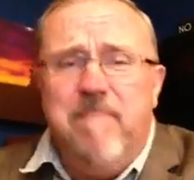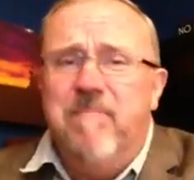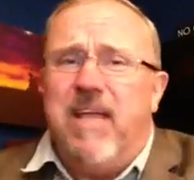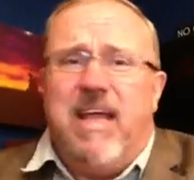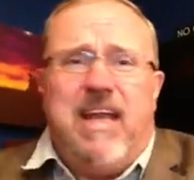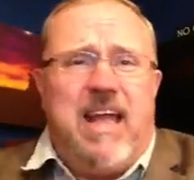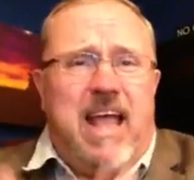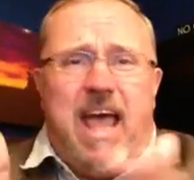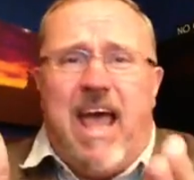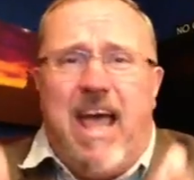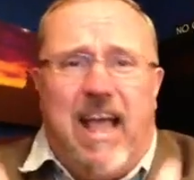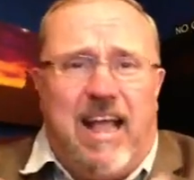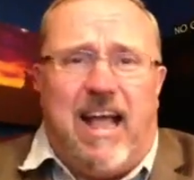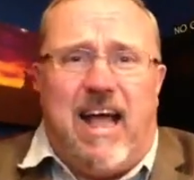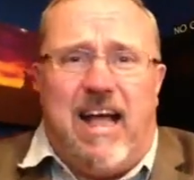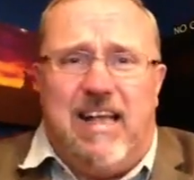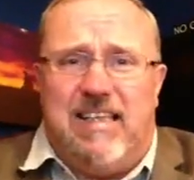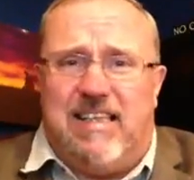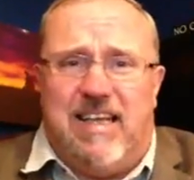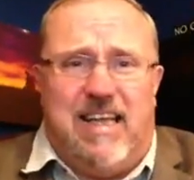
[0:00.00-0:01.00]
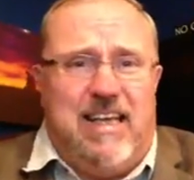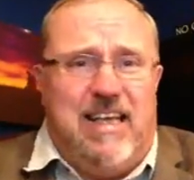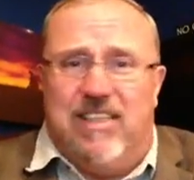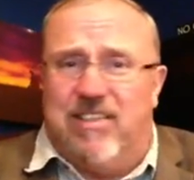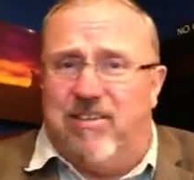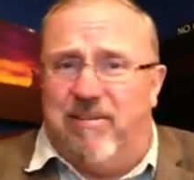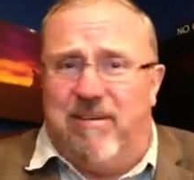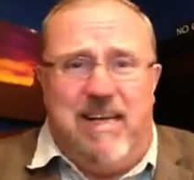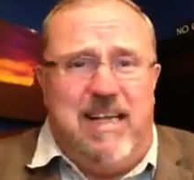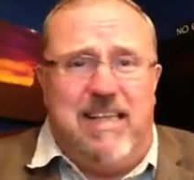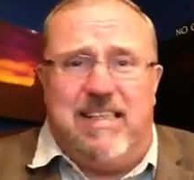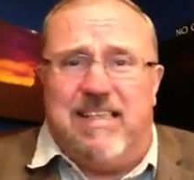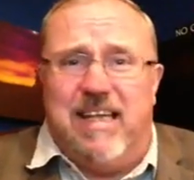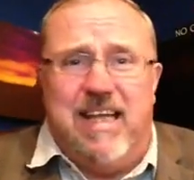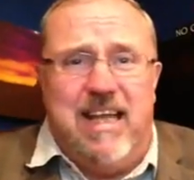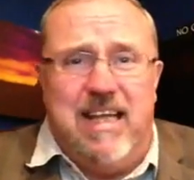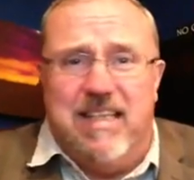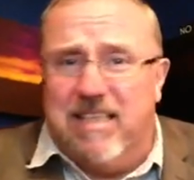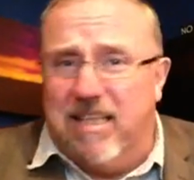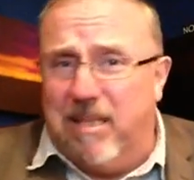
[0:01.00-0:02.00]
And Haggai said, is there any
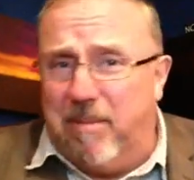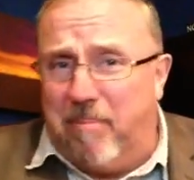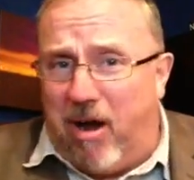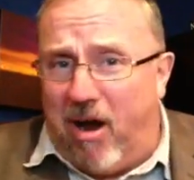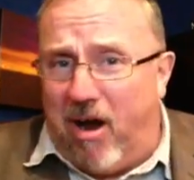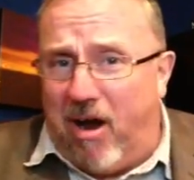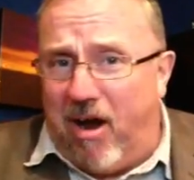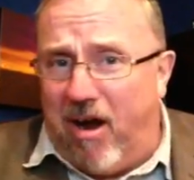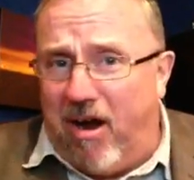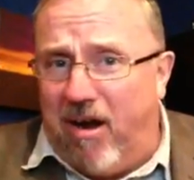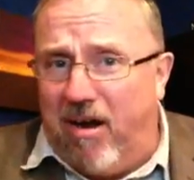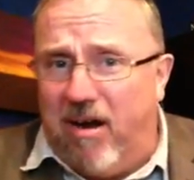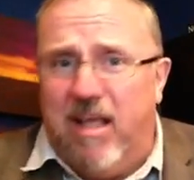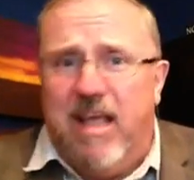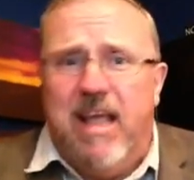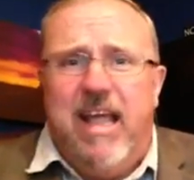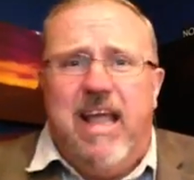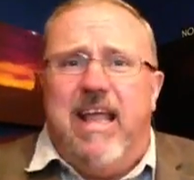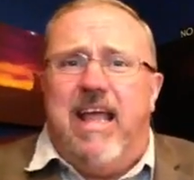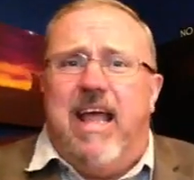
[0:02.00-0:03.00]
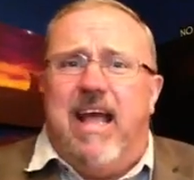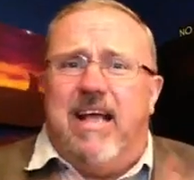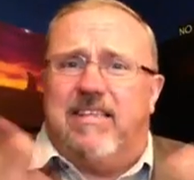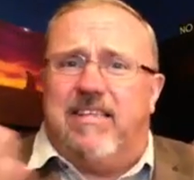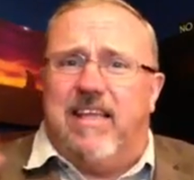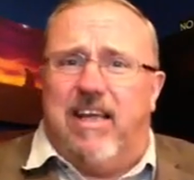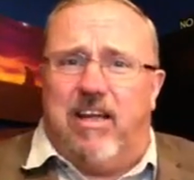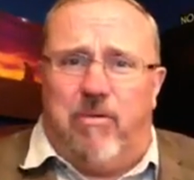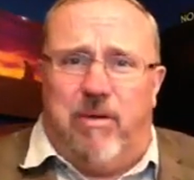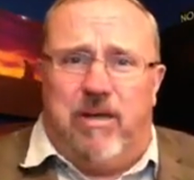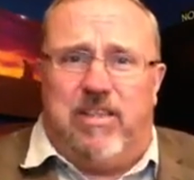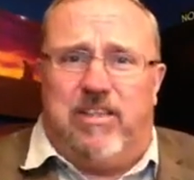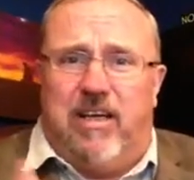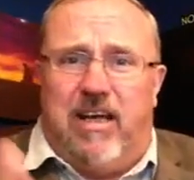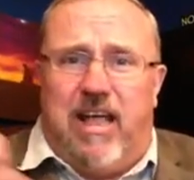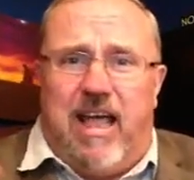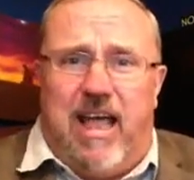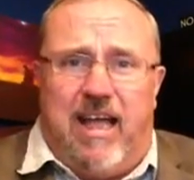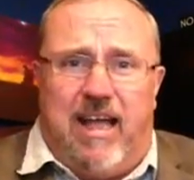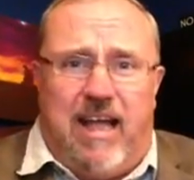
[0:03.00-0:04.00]
seeds in the barn? He asked that question
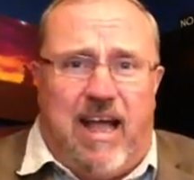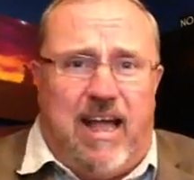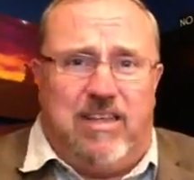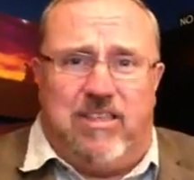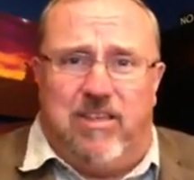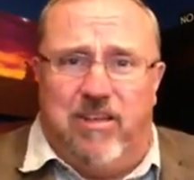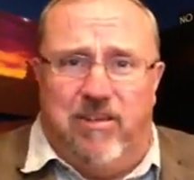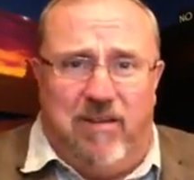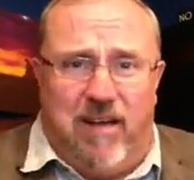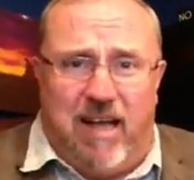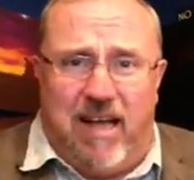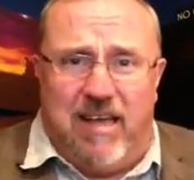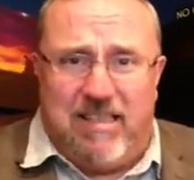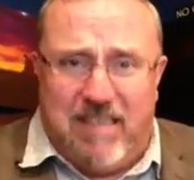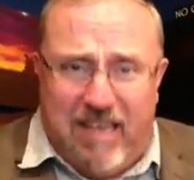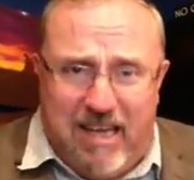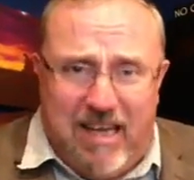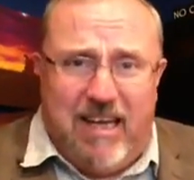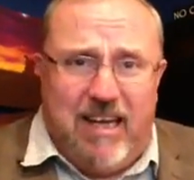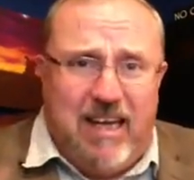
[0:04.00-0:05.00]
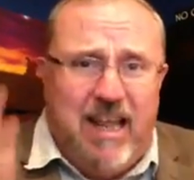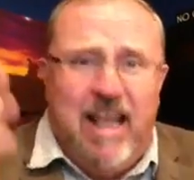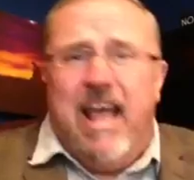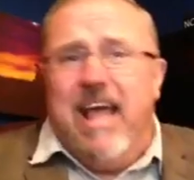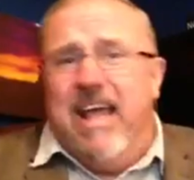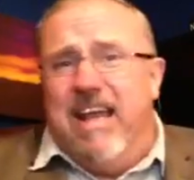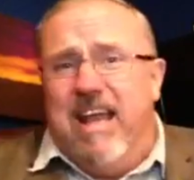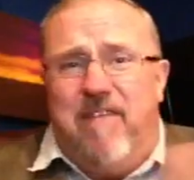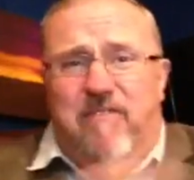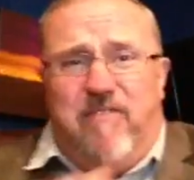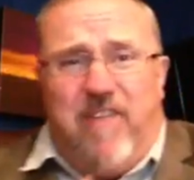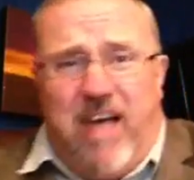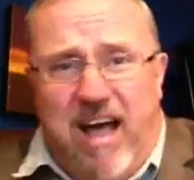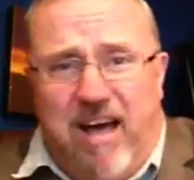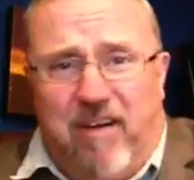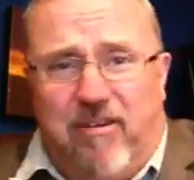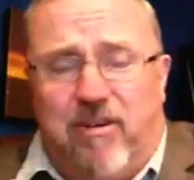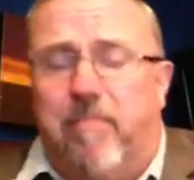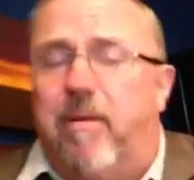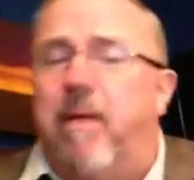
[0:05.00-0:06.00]
in Haggai 2:19, and they
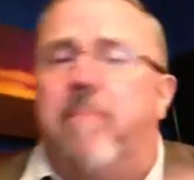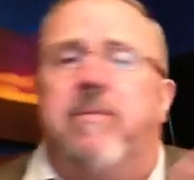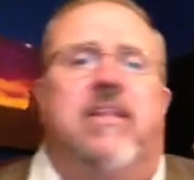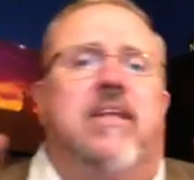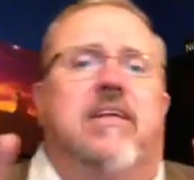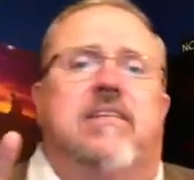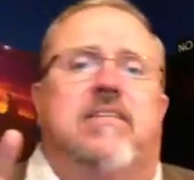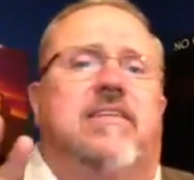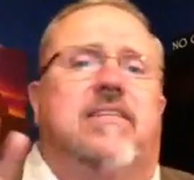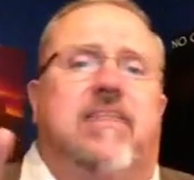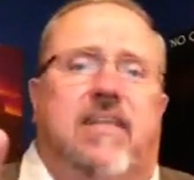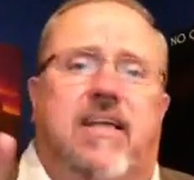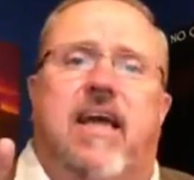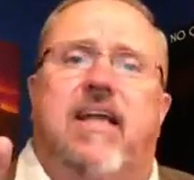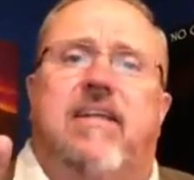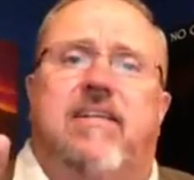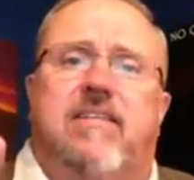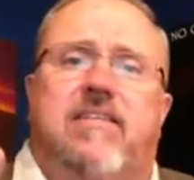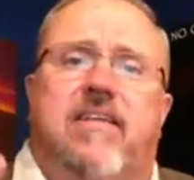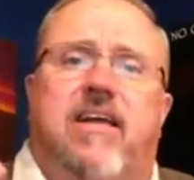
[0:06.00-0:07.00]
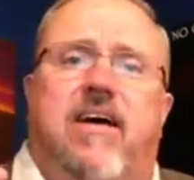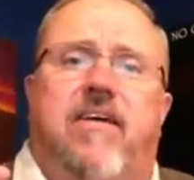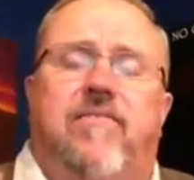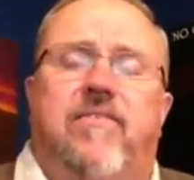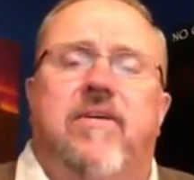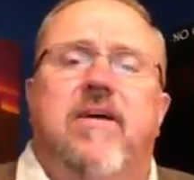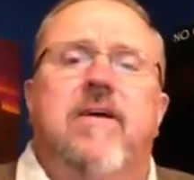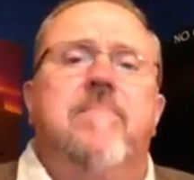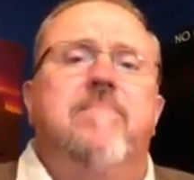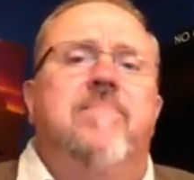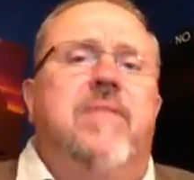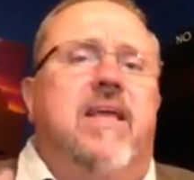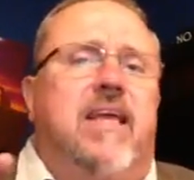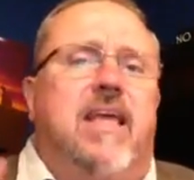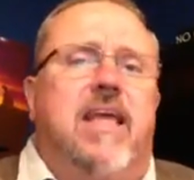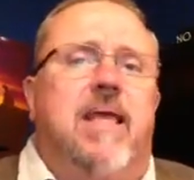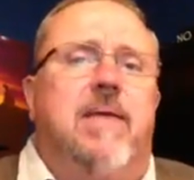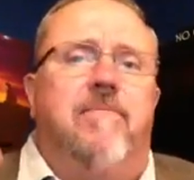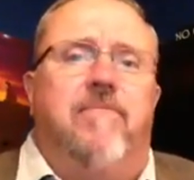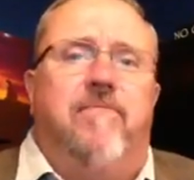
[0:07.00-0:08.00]
found them. I mean, this is the kind of stuff they
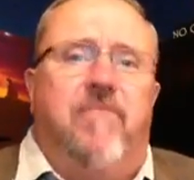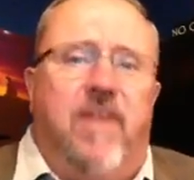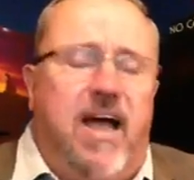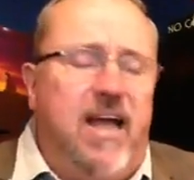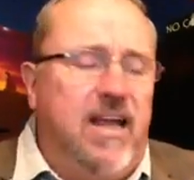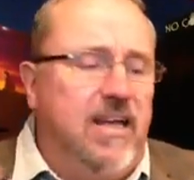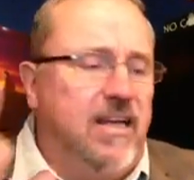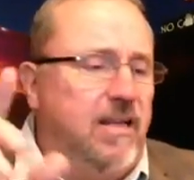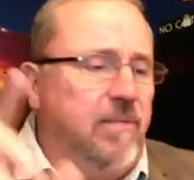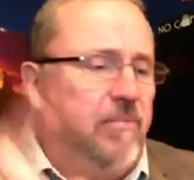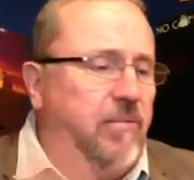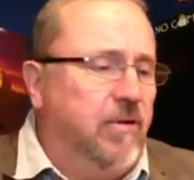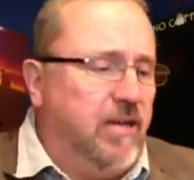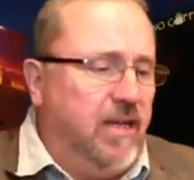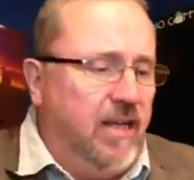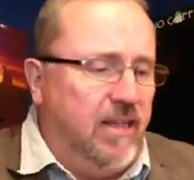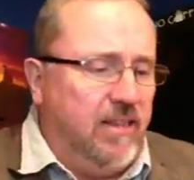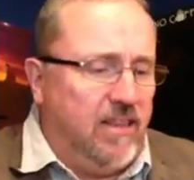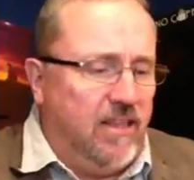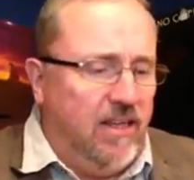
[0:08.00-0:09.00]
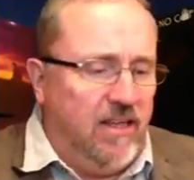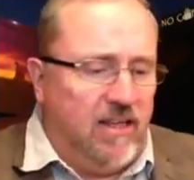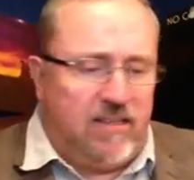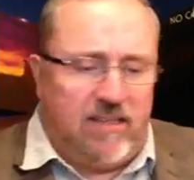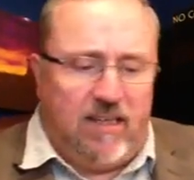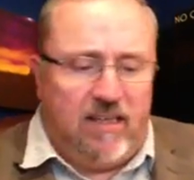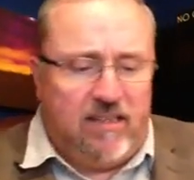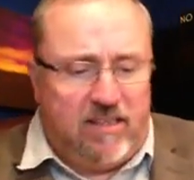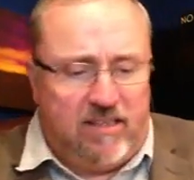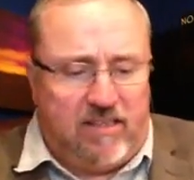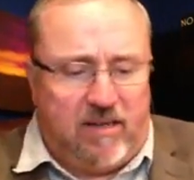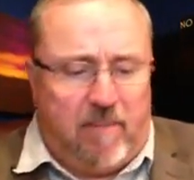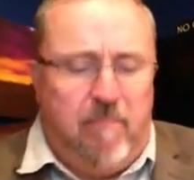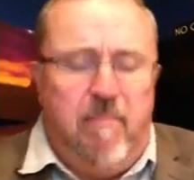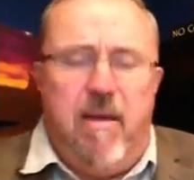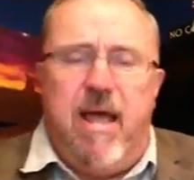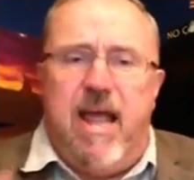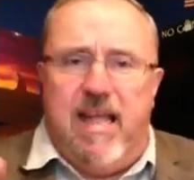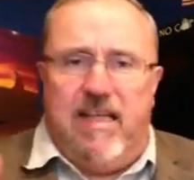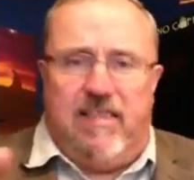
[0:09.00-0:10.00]
keep finding. Well, get this. This is
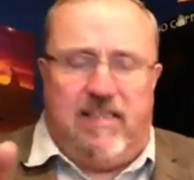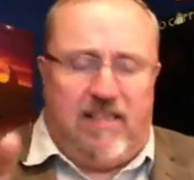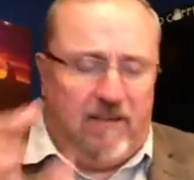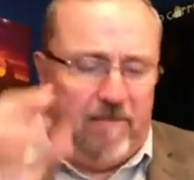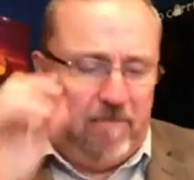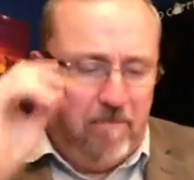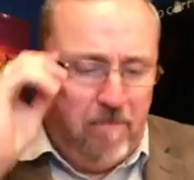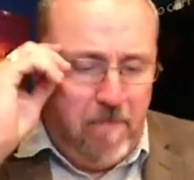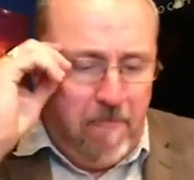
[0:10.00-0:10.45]
amazing.